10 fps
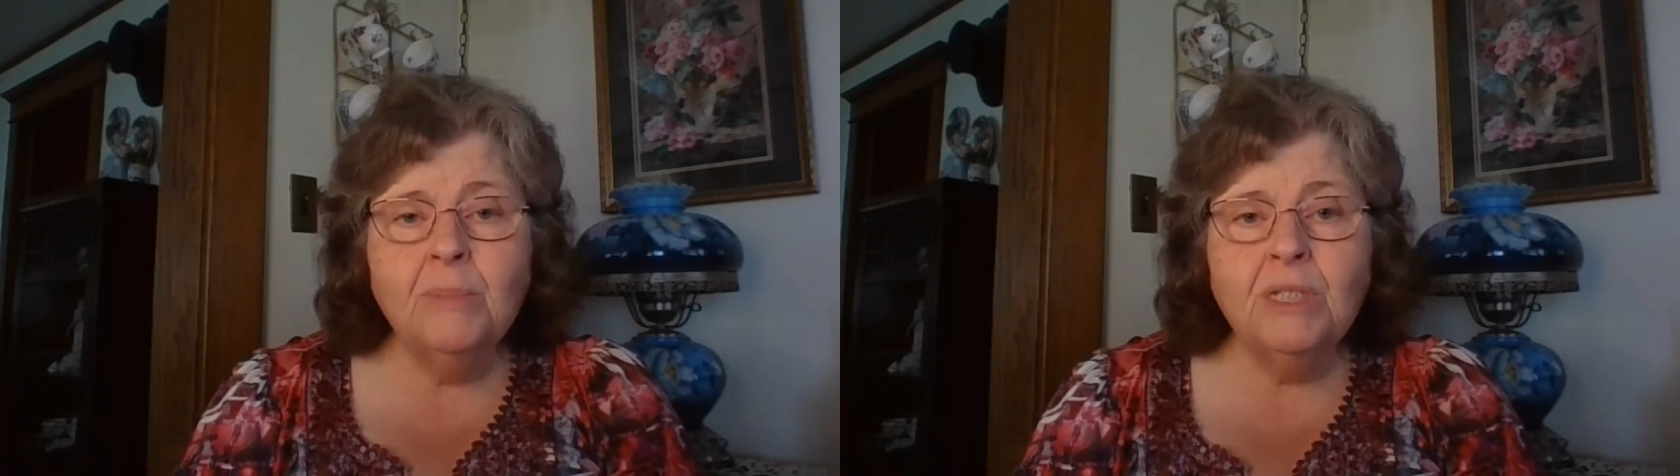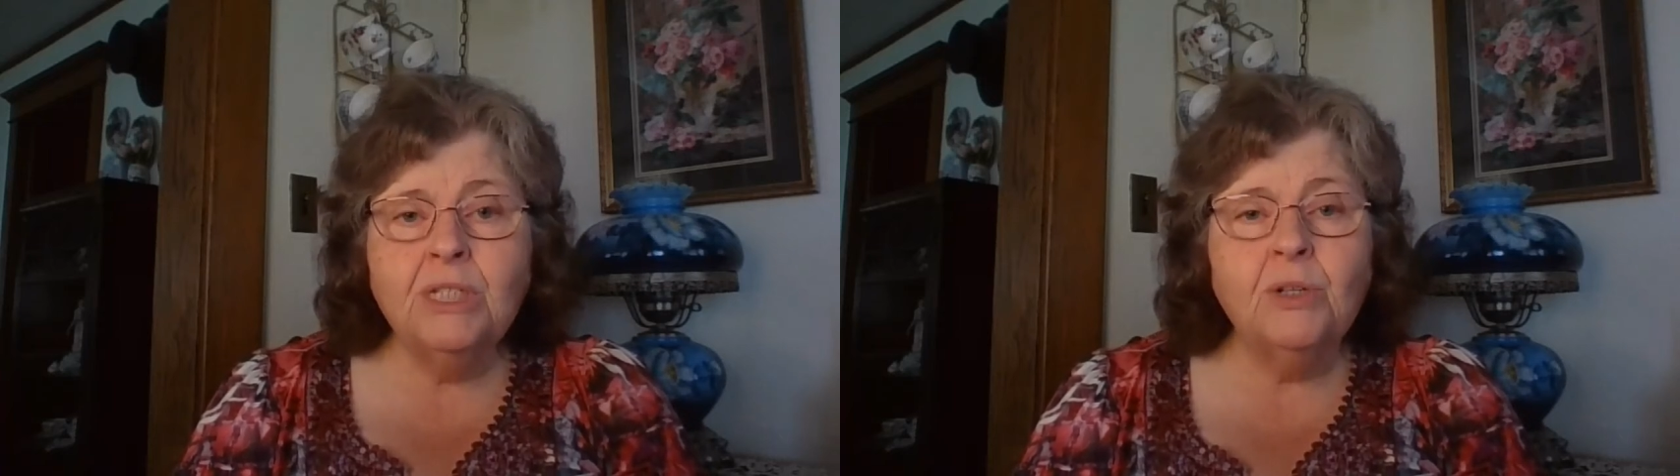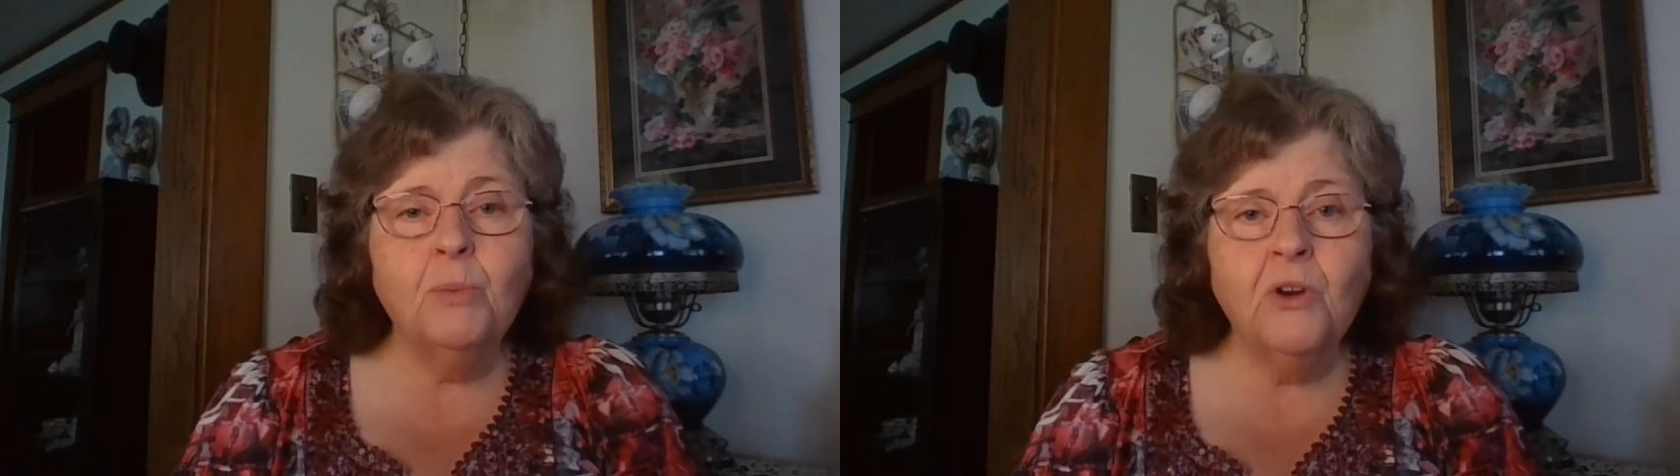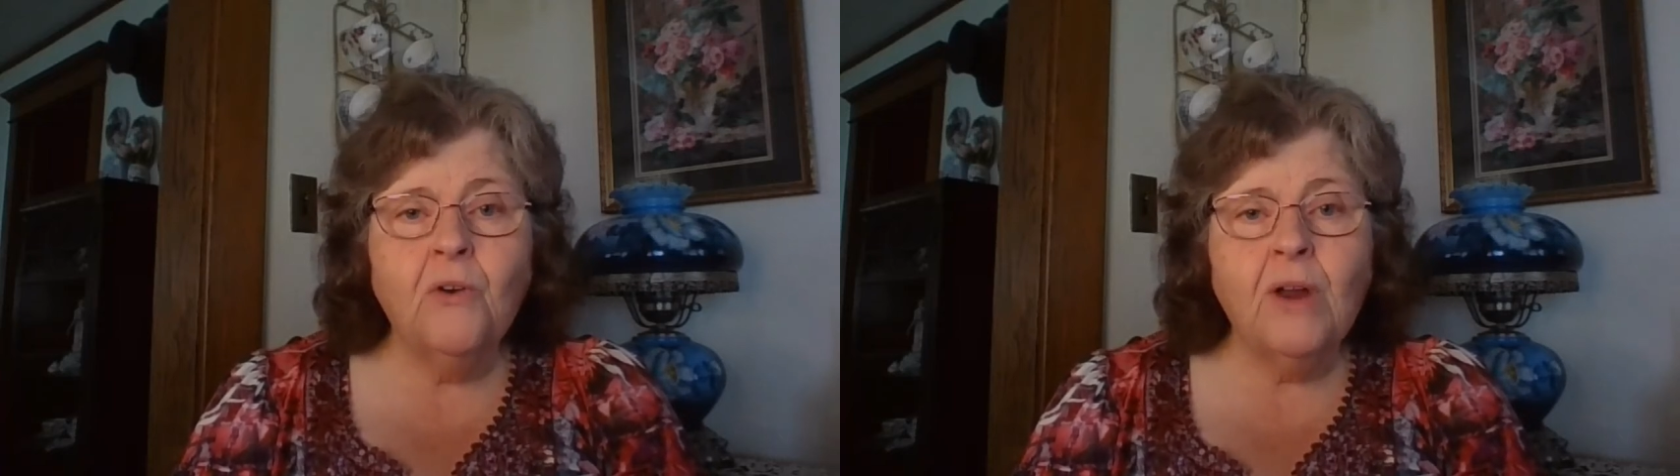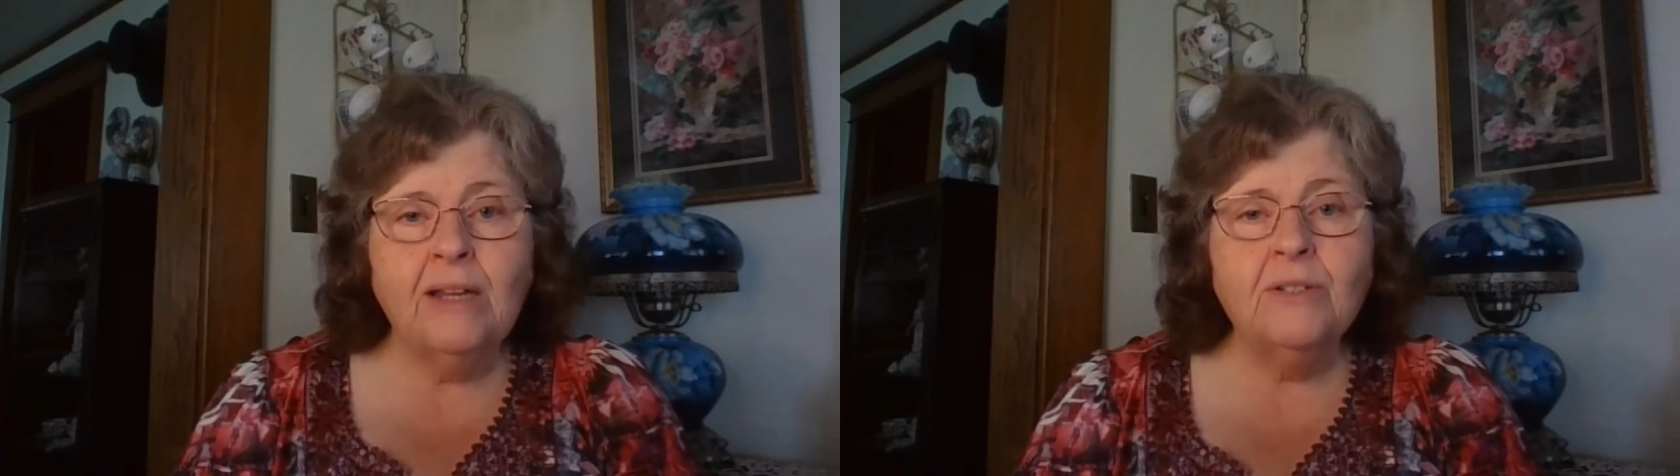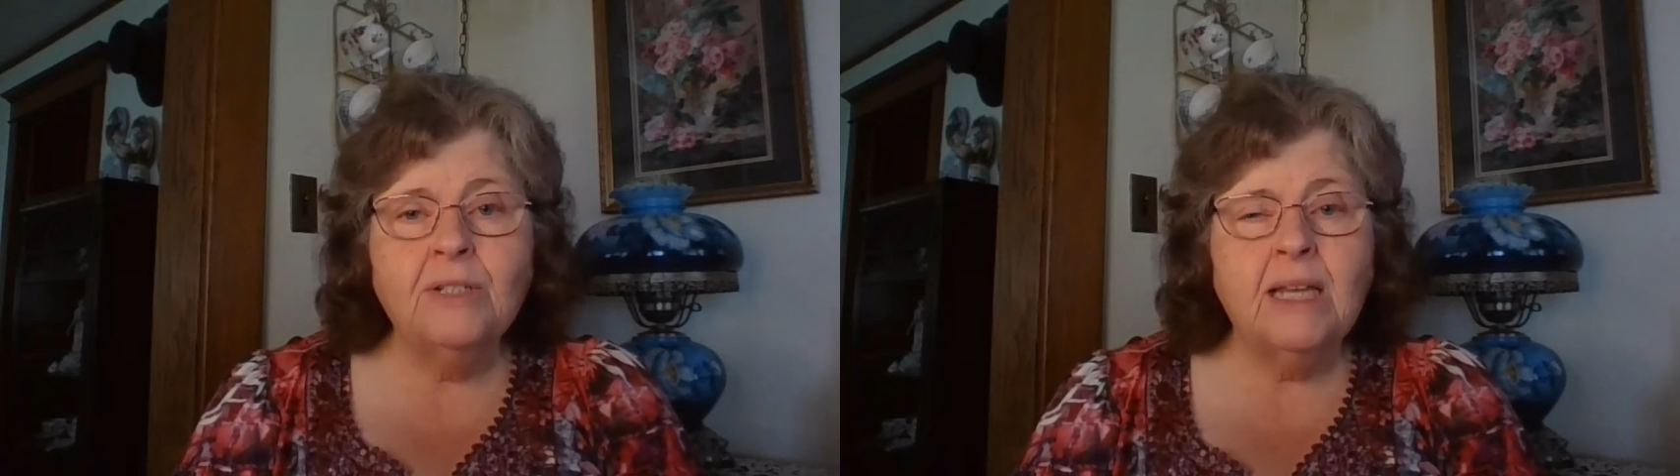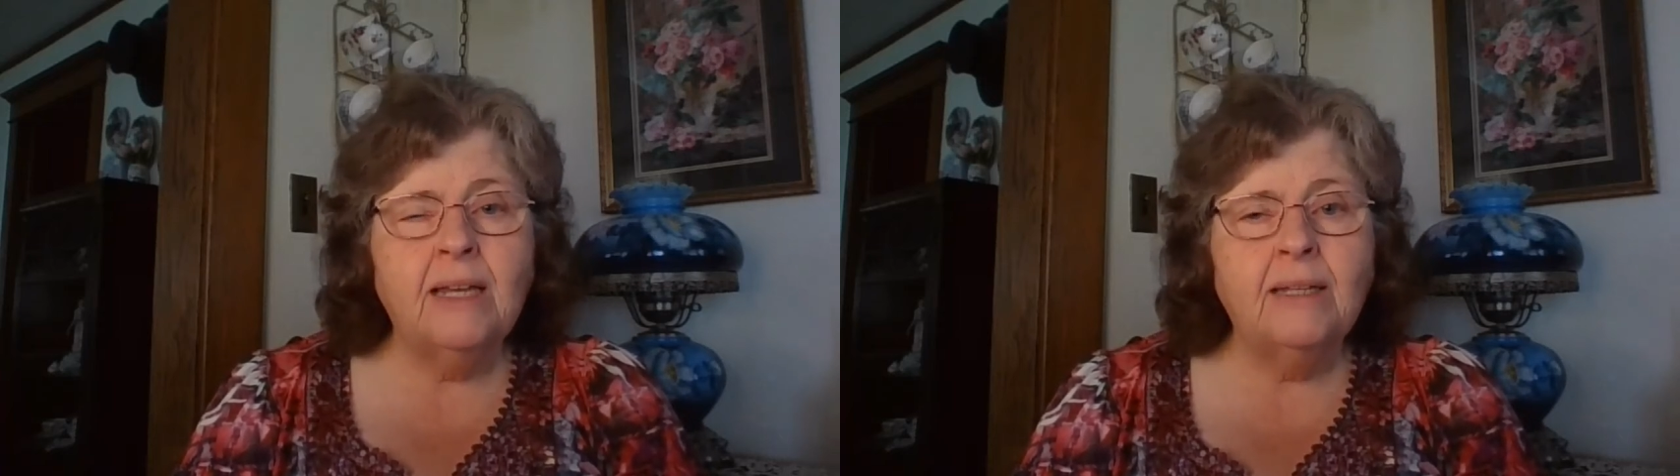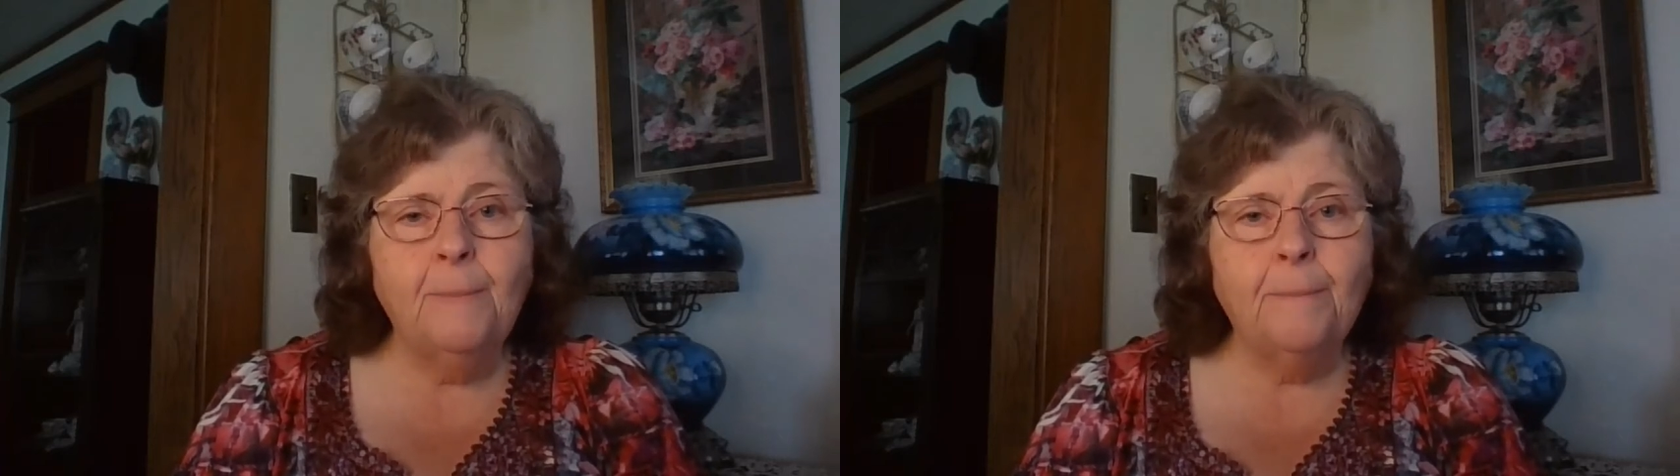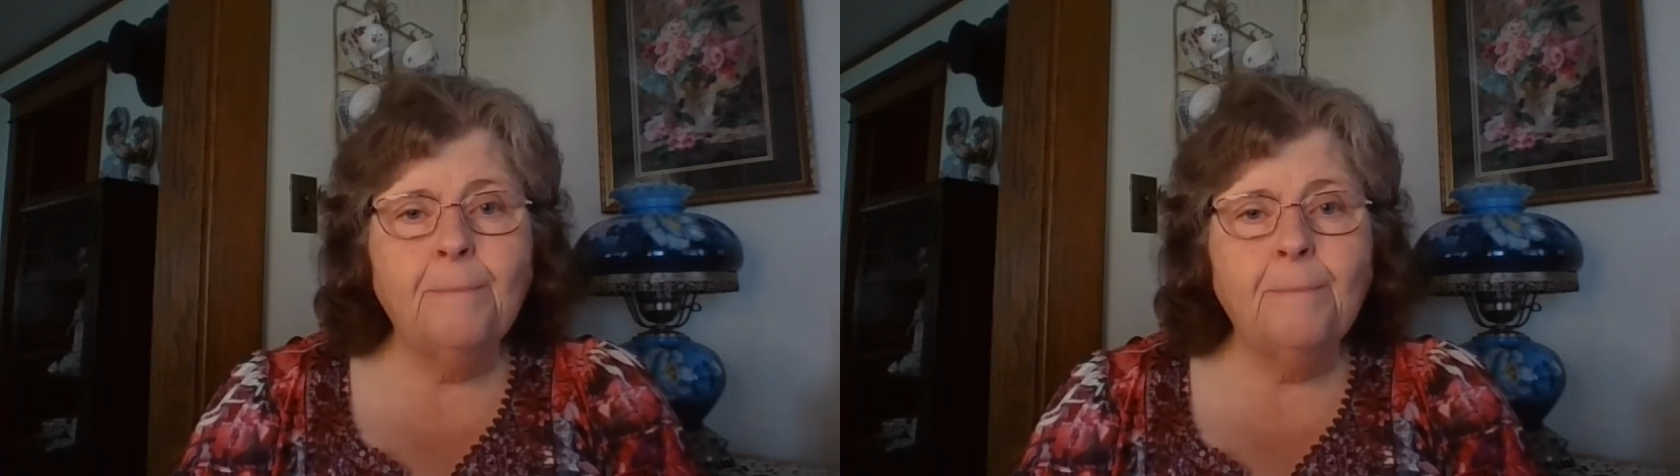Mr. McGregor said,